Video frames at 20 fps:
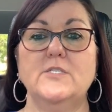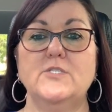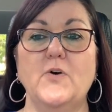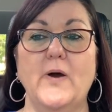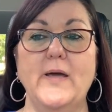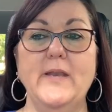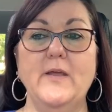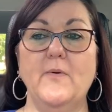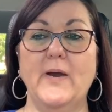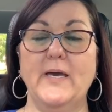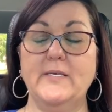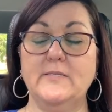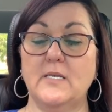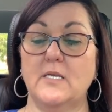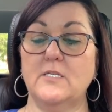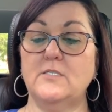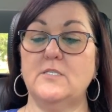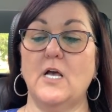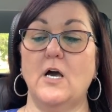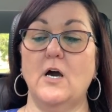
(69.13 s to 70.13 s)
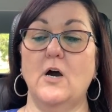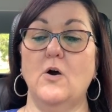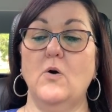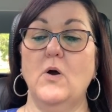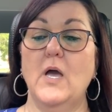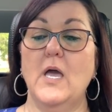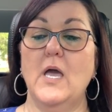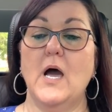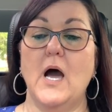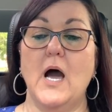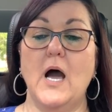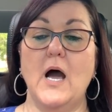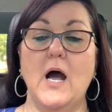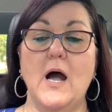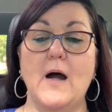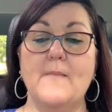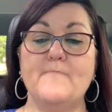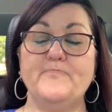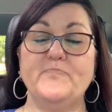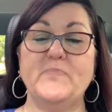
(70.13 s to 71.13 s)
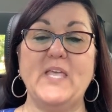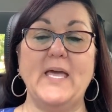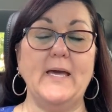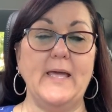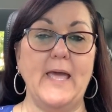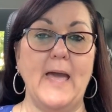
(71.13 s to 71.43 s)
So anyways, that